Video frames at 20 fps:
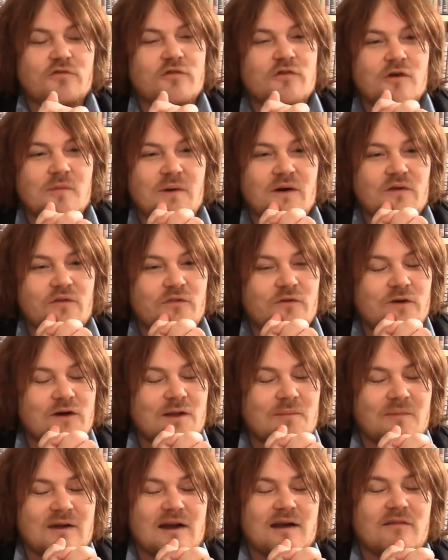for about thirty
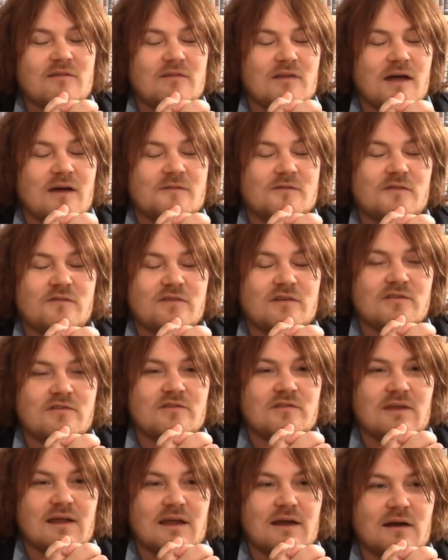minutes after this
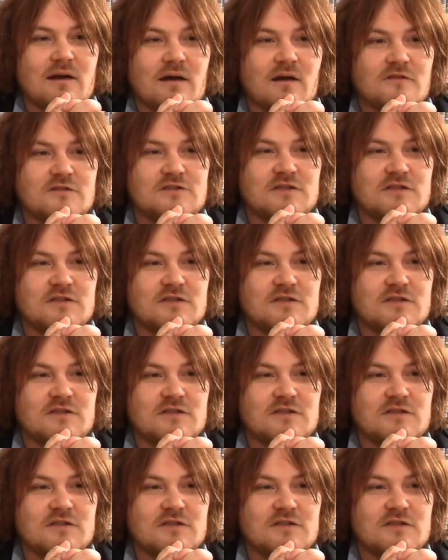scene of